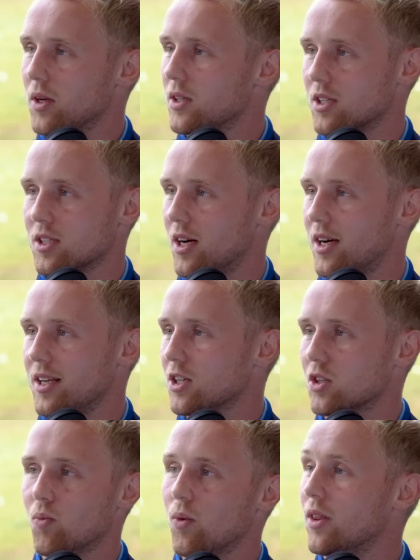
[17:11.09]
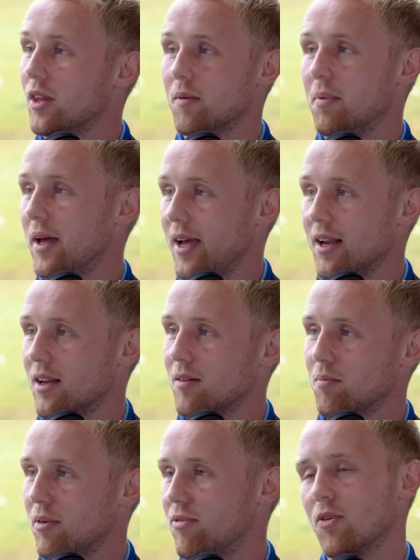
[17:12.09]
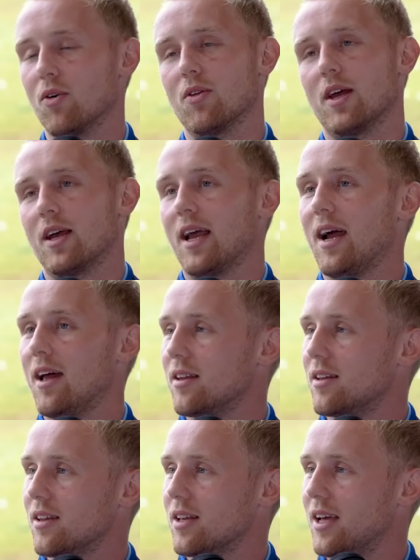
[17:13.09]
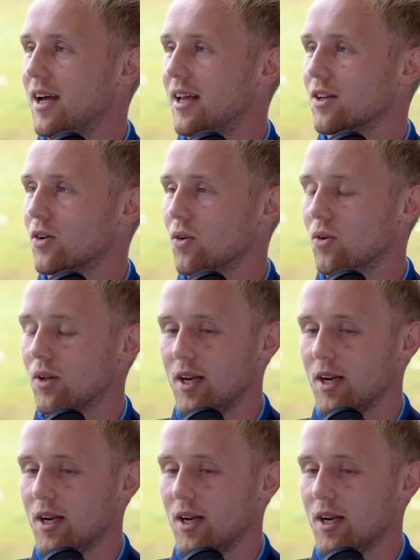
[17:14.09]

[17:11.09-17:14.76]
society doesn't want the pain before they get to the end goal.